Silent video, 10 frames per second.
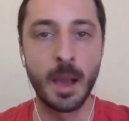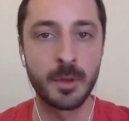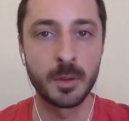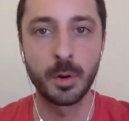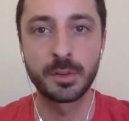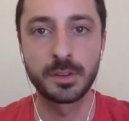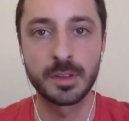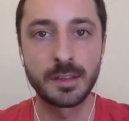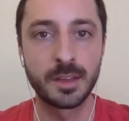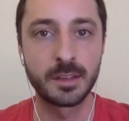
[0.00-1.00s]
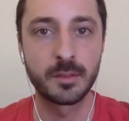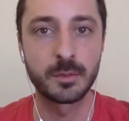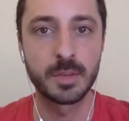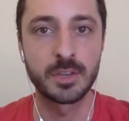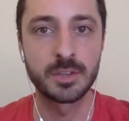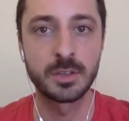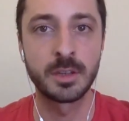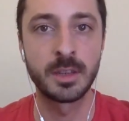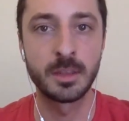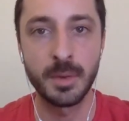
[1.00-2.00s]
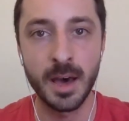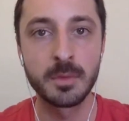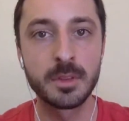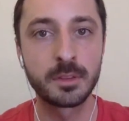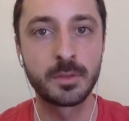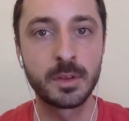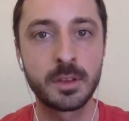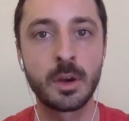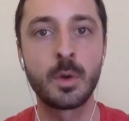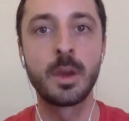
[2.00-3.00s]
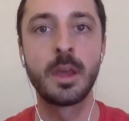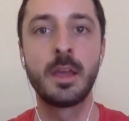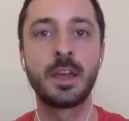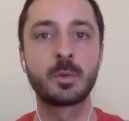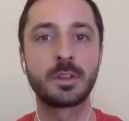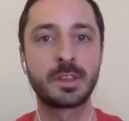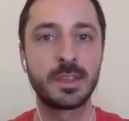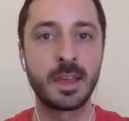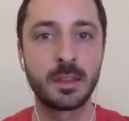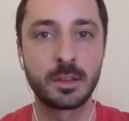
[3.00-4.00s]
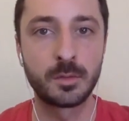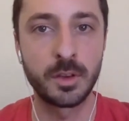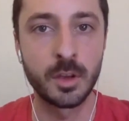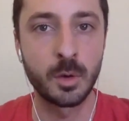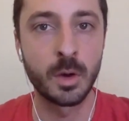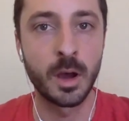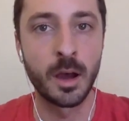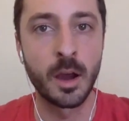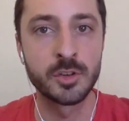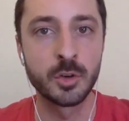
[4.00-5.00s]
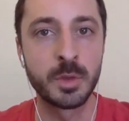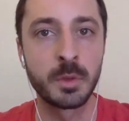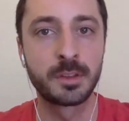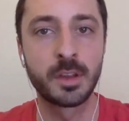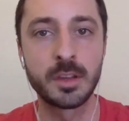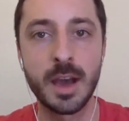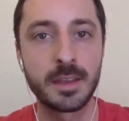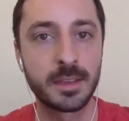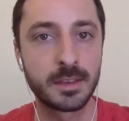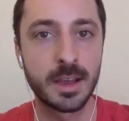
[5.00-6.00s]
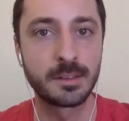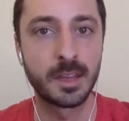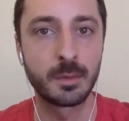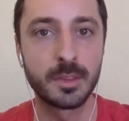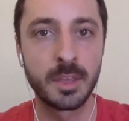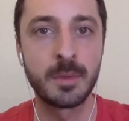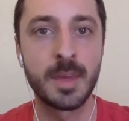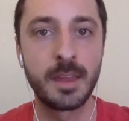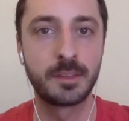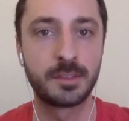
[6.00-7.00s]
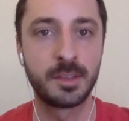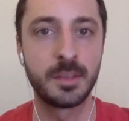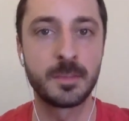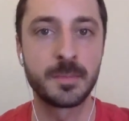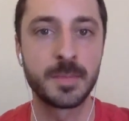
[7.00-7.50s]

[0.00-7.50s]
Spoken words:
I'm going to post his contact information in the bottom of this video, as well as at the end of this video. Argel will be able to tell you how to get in contact with him and his team.